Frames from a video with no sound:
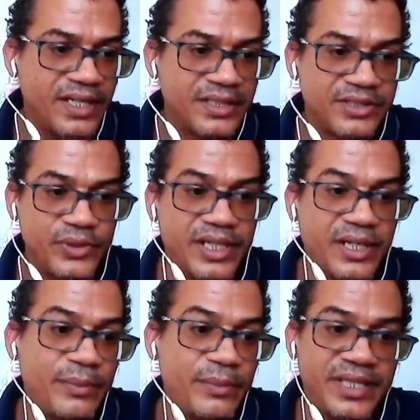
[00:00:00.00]
So
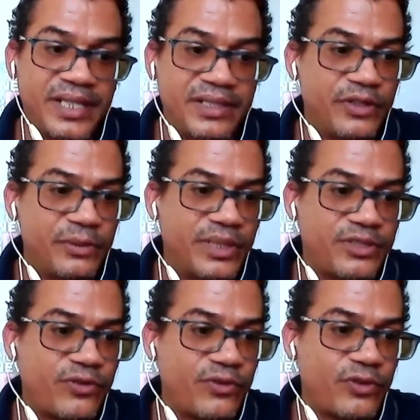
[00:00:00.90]
yeah, I mean, thank you very
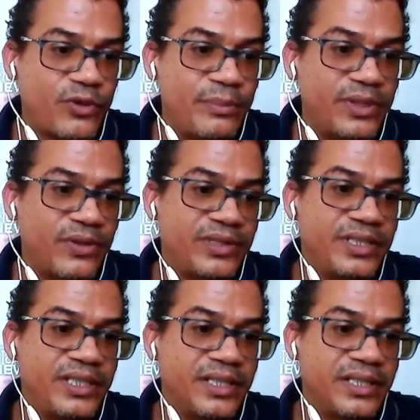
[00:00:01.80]
much for coming on
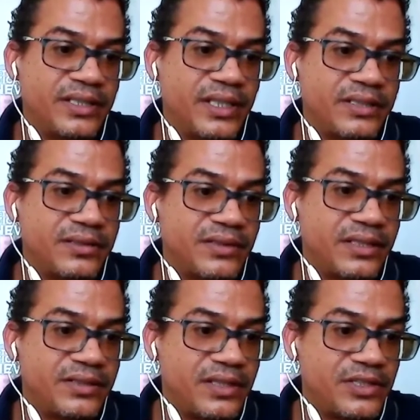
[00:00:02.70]
here
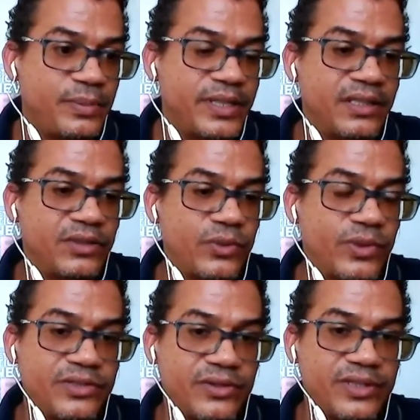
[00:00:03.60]
and speaking to
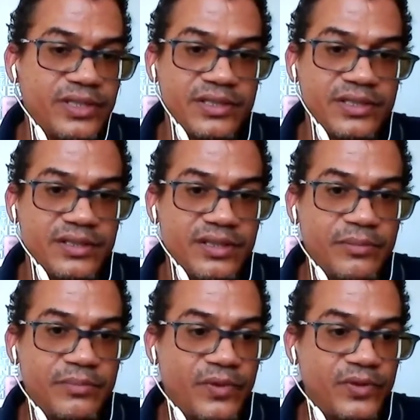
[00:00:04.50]
us on these
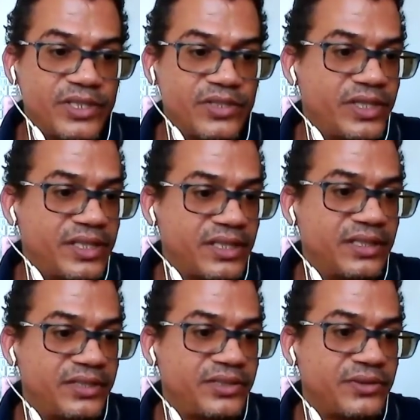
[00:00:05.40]
critical
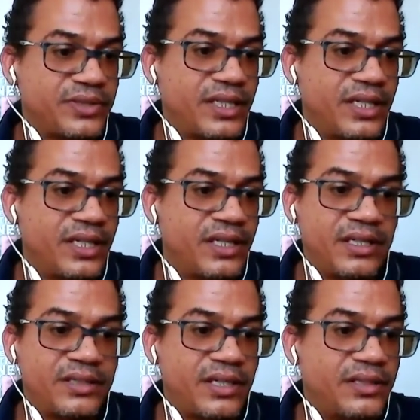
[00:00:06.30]
issues.
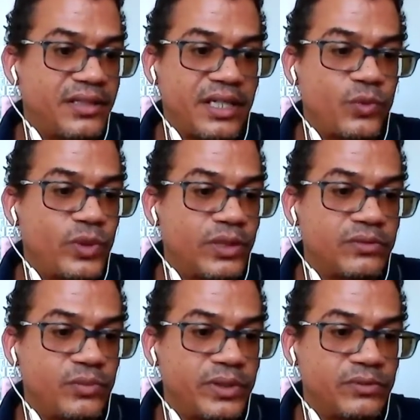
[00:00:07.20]
And
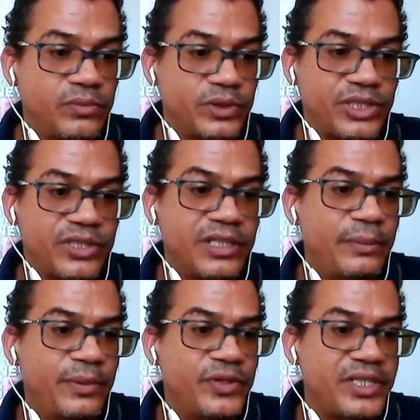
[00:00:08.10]
we'll certainly
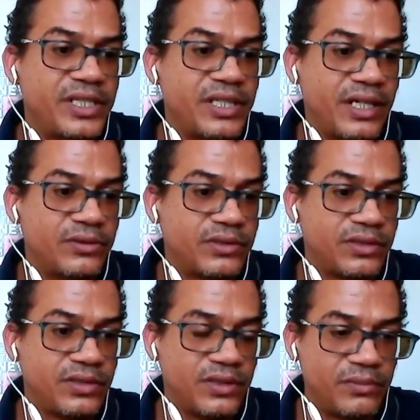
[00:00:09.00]
be reaching out
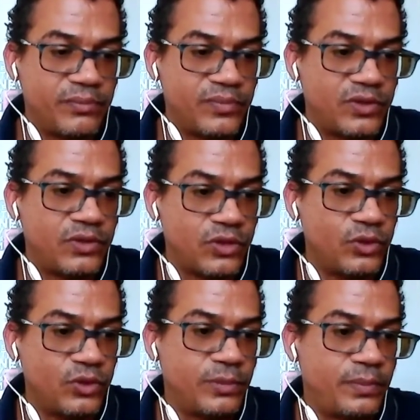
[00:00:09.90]

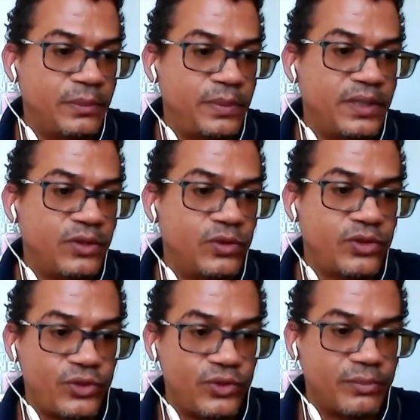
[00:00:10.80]
to the PPU
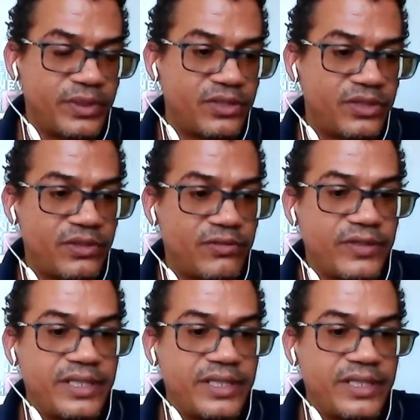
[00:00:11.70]
through the Ministry of